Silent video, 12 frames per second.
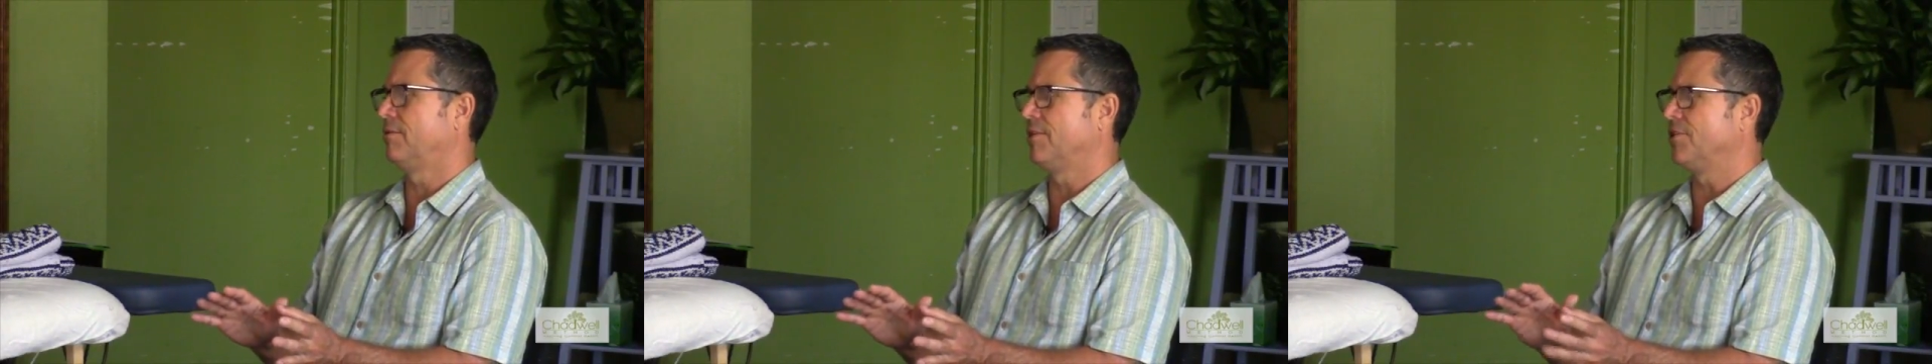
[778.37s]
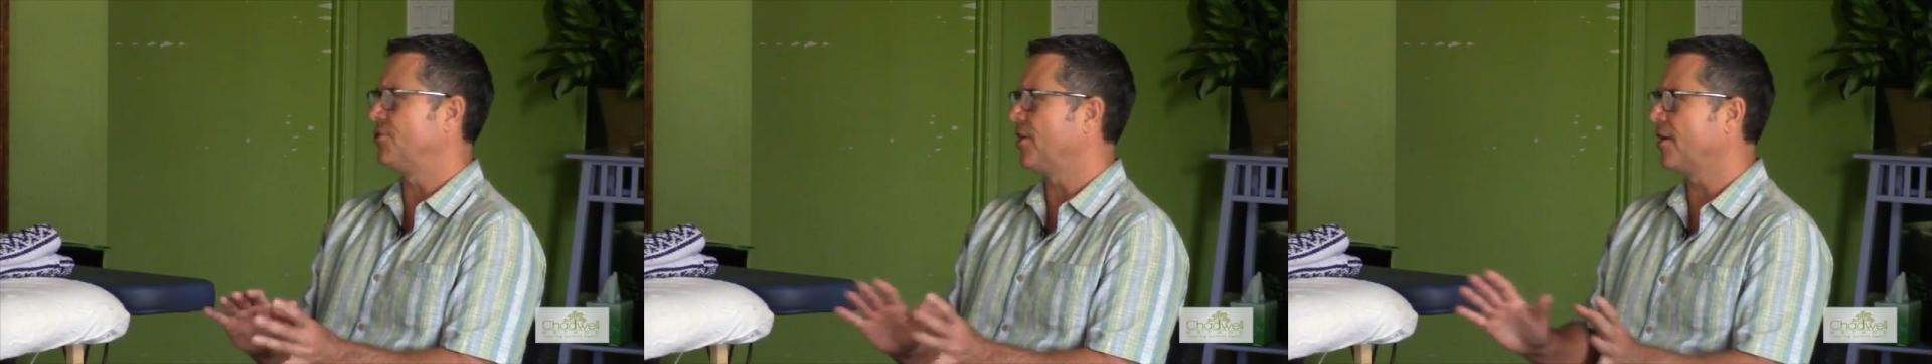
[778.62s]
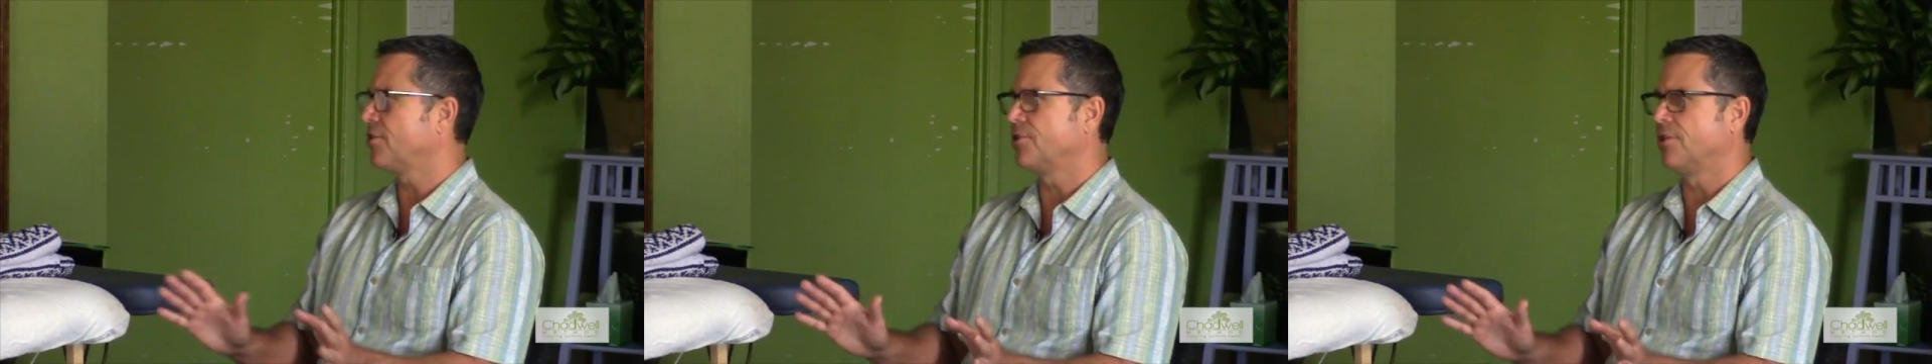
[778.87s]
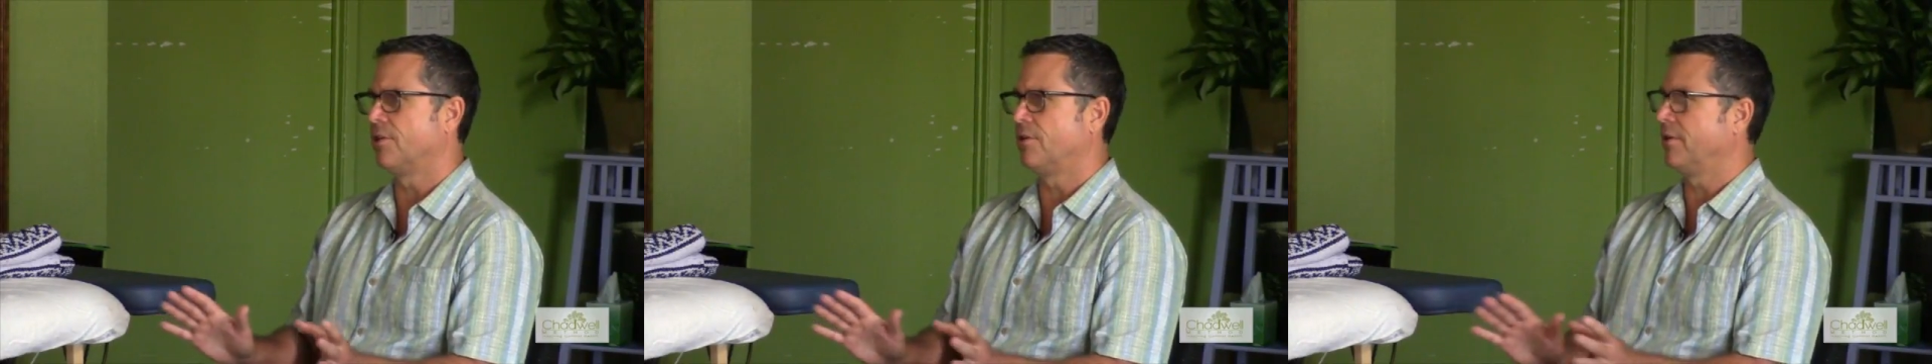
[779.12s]

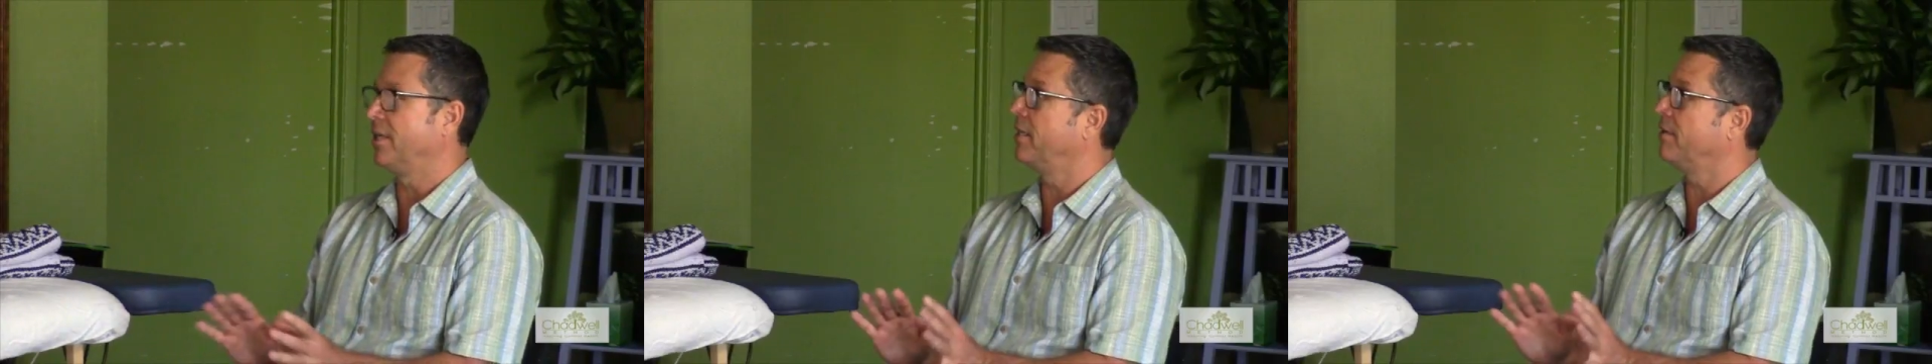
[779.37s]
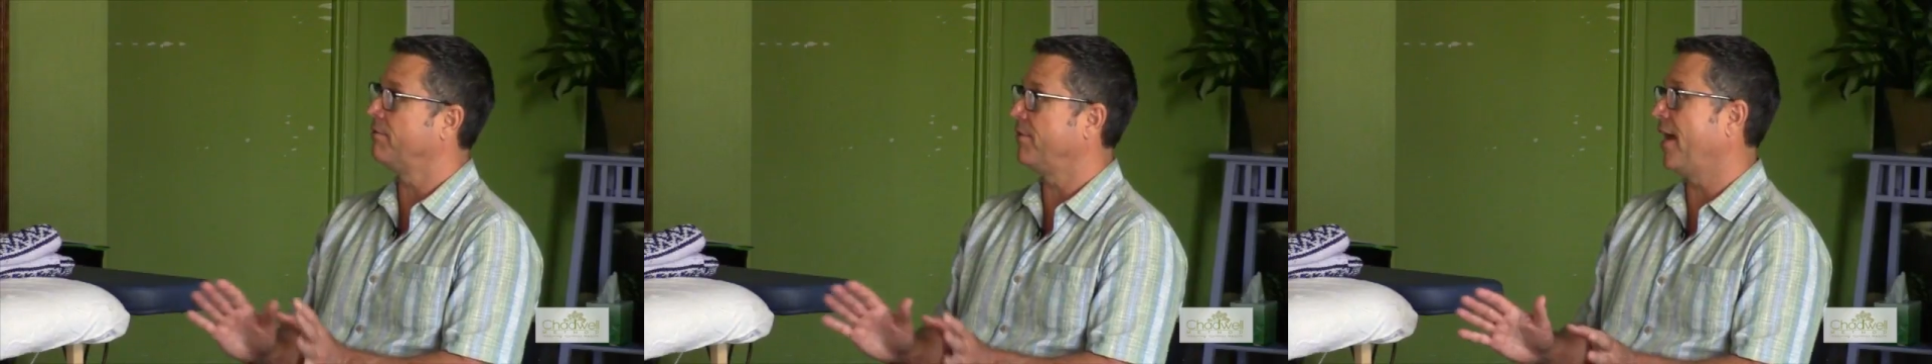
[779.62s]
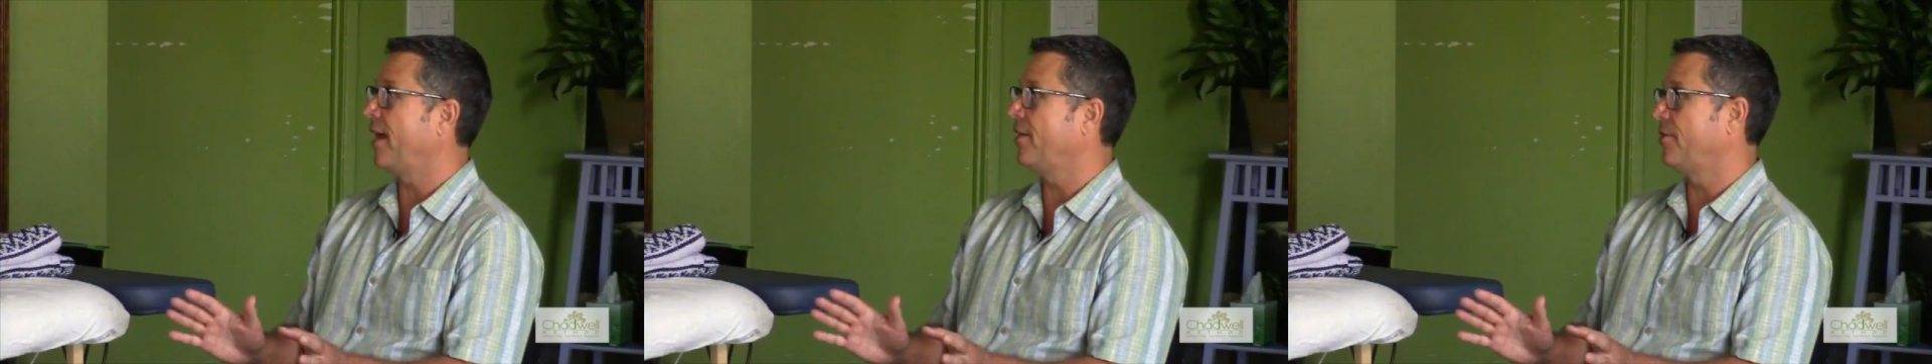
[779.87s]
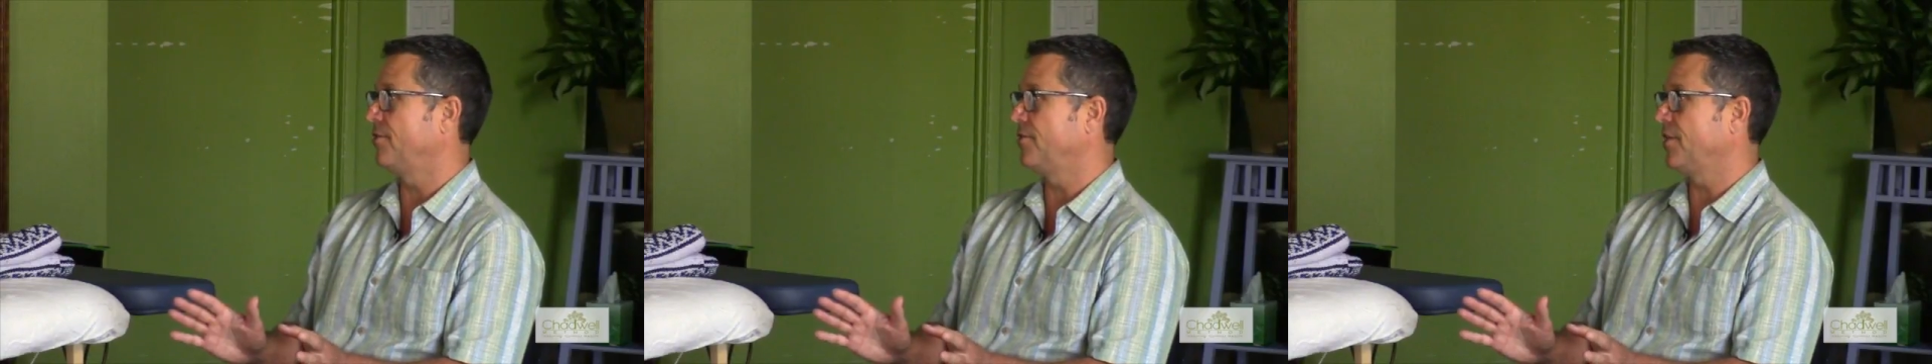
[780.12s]
rejection or any of that
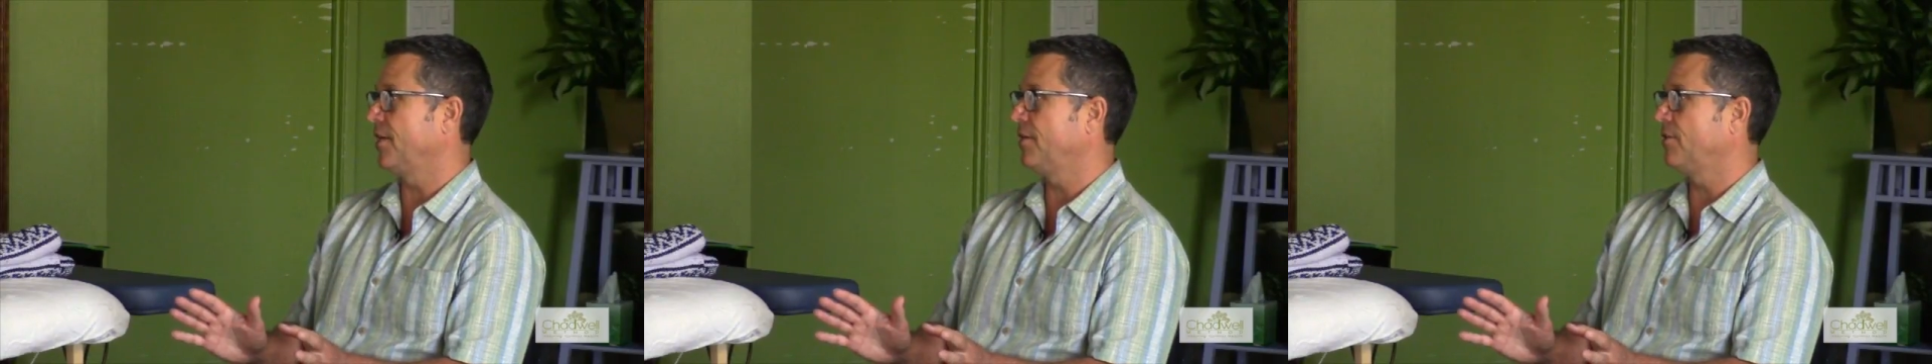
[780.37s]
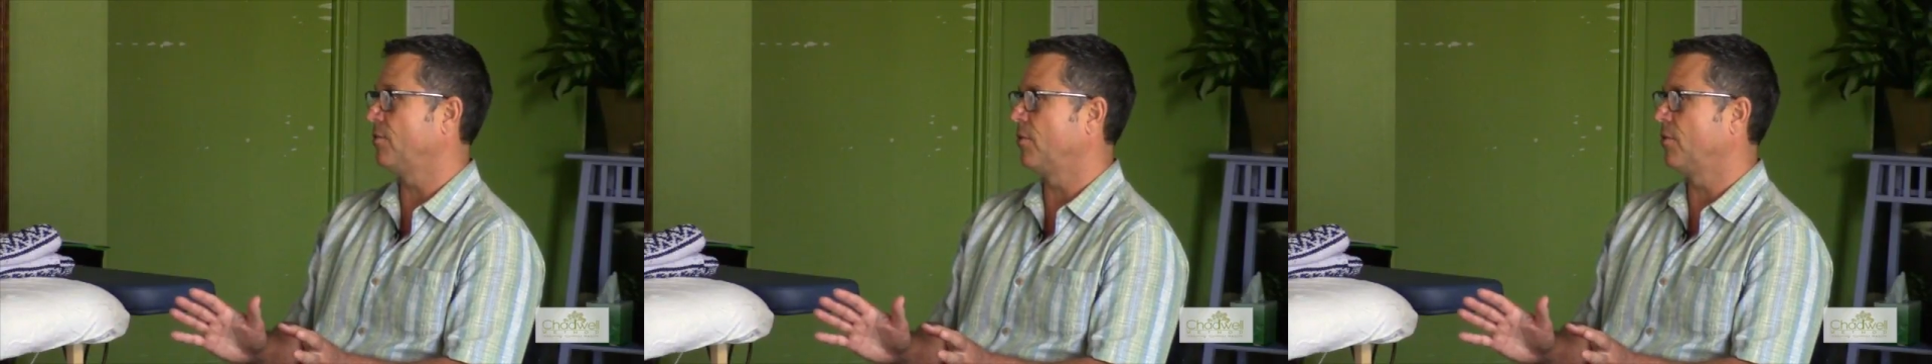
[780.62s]
energy either,